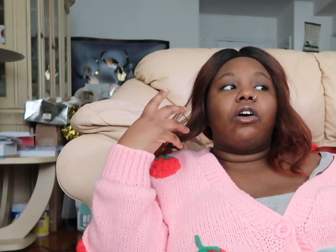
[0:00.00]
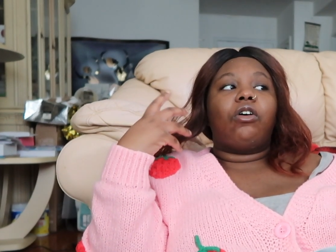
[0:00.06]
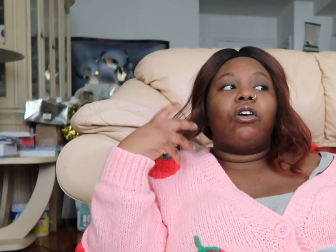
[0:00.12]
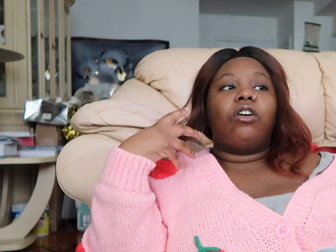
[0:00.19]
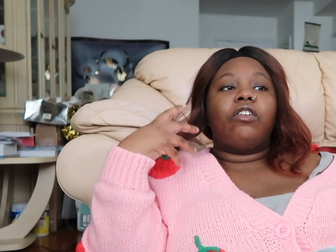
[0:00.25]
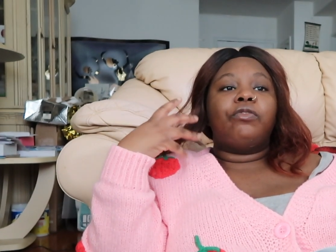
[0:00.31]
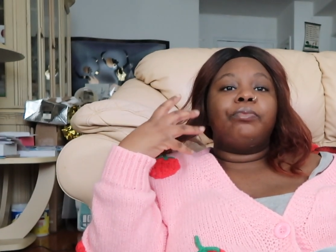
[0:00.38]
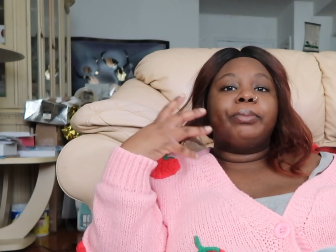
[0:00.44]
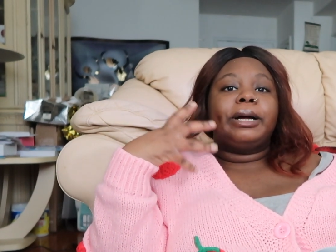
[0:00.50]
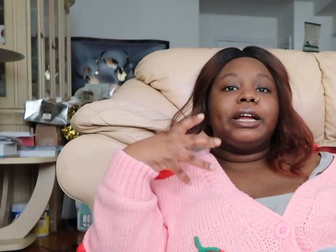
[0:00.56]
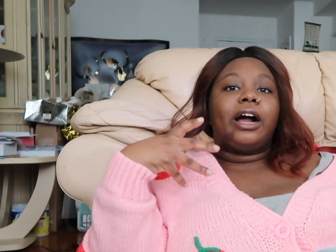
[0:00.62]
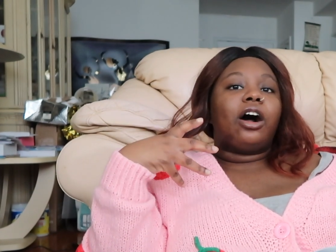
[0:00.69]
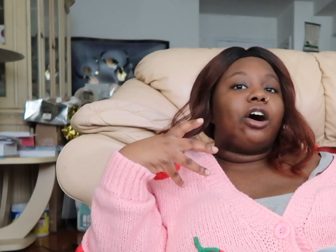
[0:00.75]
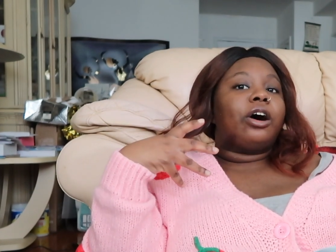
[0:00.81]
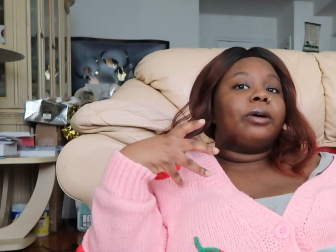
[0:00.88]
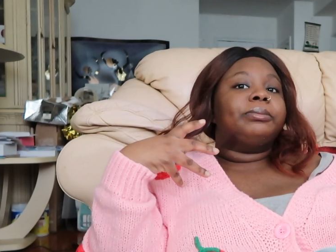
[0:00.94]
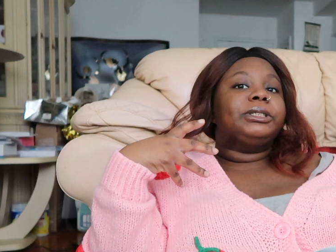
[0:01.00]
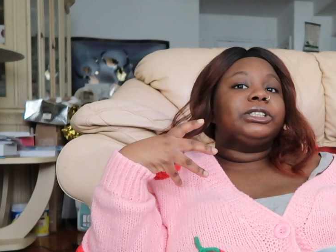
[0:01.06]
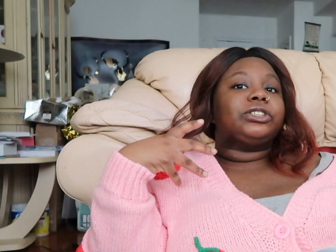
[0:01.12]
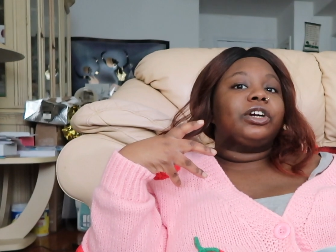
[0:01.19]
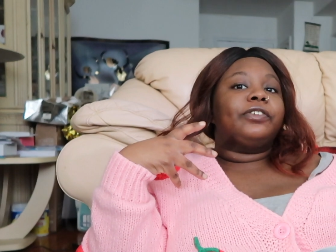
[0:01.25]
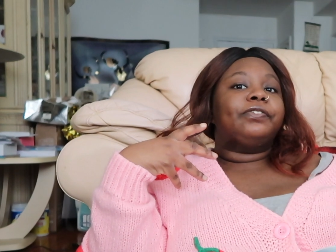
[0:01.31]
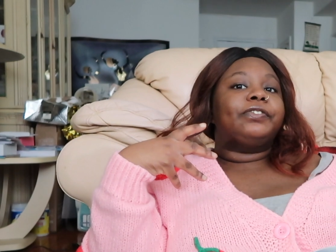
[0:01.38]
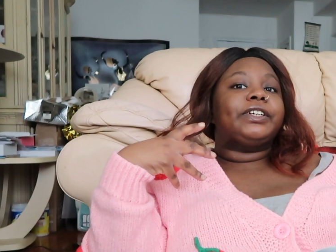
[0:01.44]
all of my hobbies
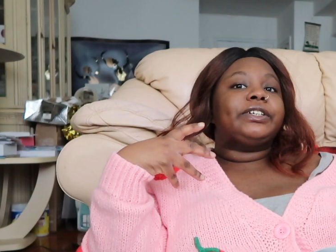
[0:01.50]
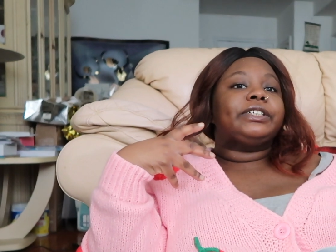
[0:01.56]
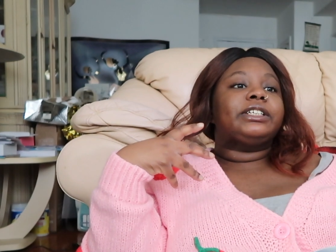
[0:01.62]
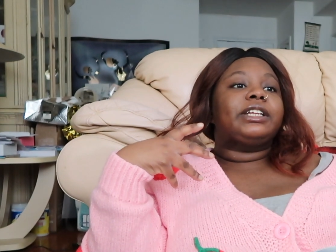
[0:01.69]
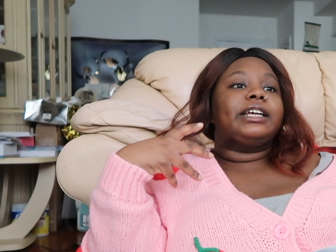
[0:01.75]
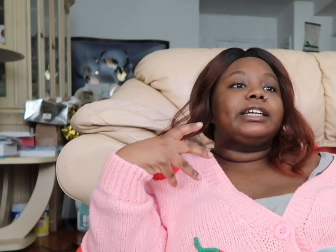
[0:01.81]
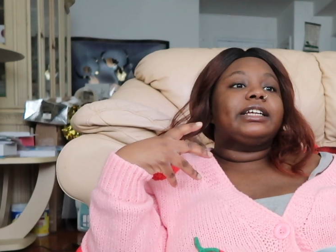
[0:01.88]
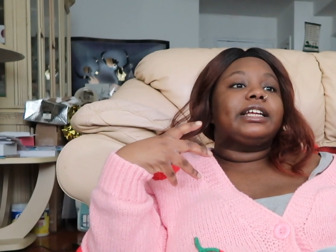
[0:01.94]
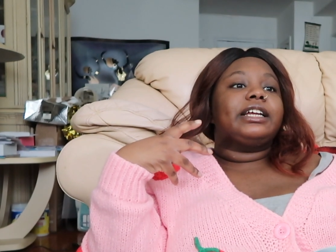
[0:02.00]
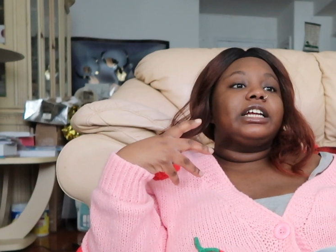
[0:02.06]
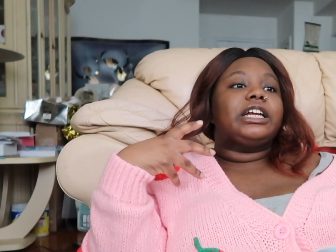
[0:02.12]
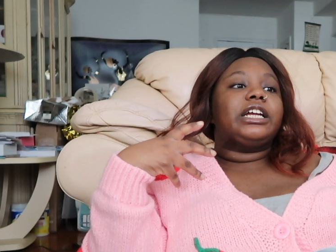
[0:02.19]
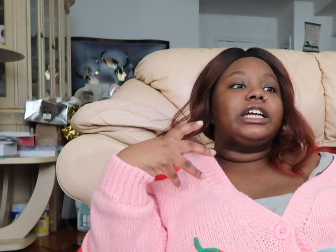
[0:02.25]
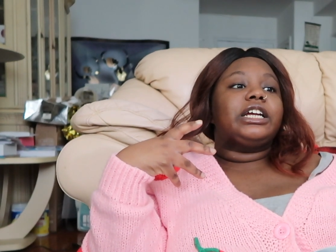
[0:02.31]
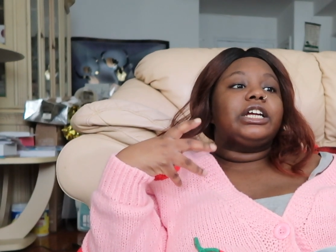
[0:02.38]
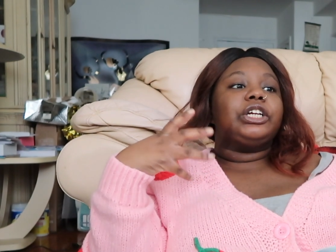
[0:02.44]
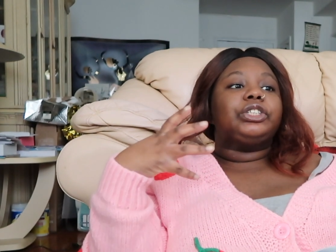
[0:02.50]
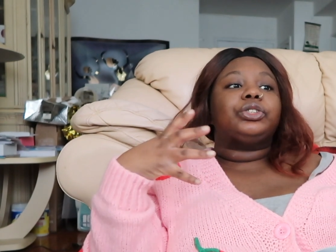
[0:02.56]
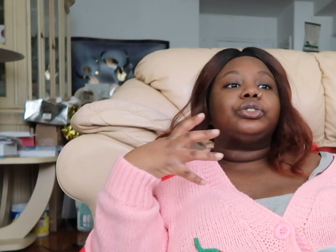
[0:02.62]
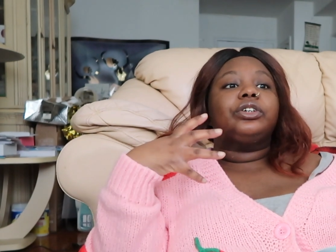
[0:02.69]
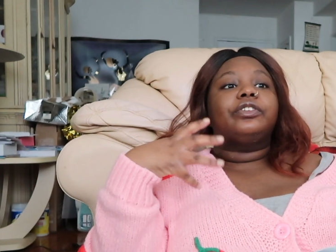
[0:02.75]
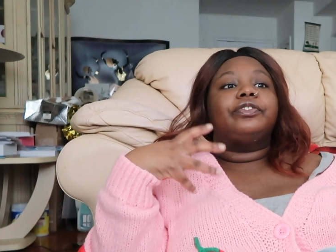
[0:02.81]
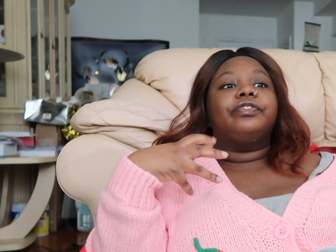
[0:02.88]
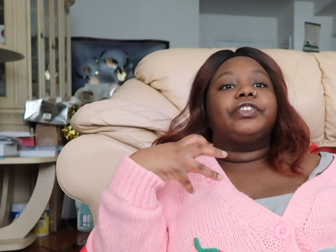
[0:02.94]
are very like
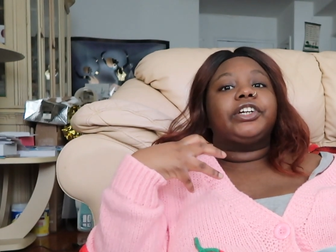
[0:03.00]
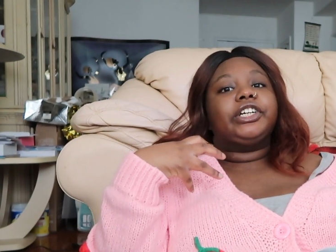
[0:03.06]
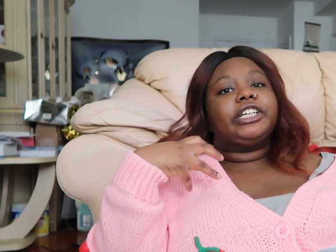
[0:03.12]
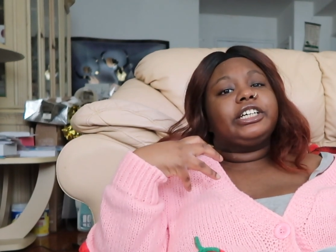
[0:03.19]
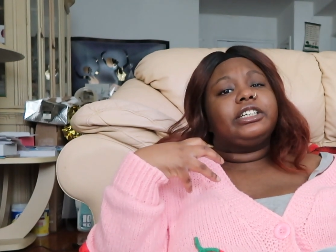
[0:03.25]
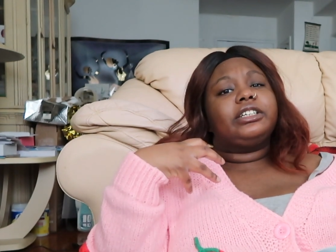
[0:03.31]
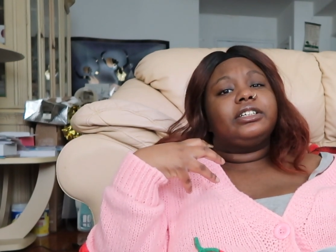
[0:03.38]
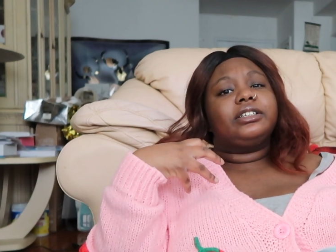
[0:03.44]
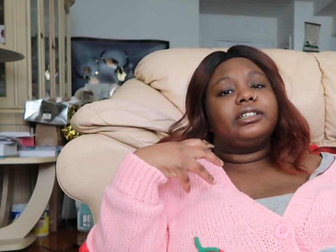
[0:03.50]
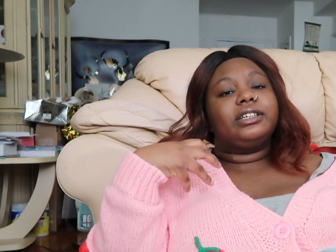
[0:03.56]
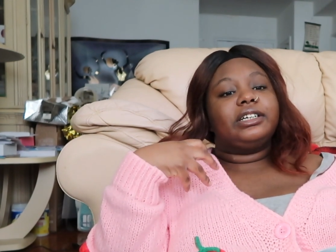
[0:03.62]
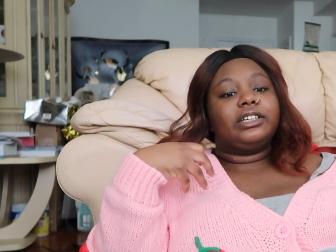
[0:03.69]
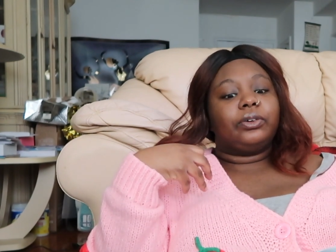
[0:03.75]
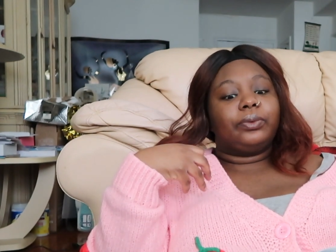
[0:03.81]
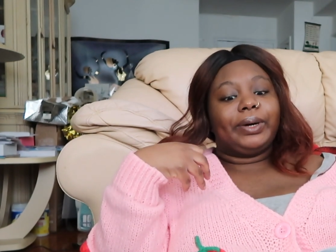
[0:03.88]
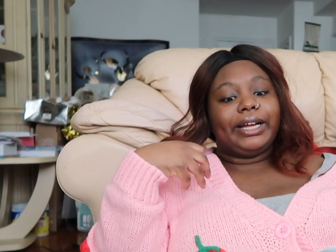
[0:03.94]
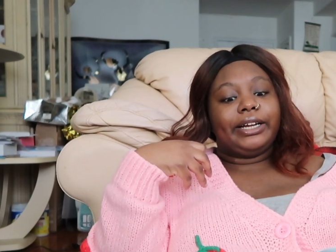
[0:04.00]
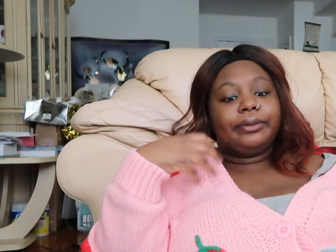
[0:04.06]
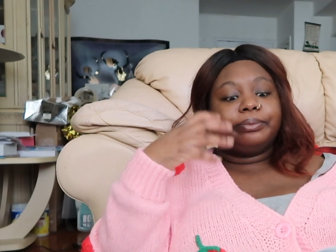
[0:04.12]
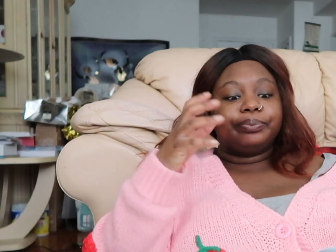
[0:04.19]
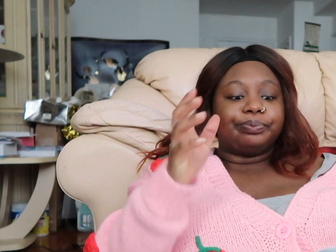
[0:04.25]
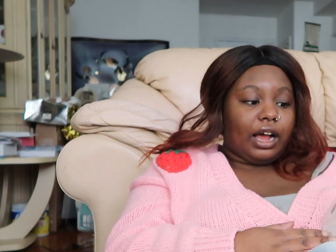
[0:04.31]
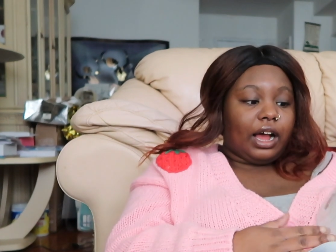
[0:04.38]
introverted in a way.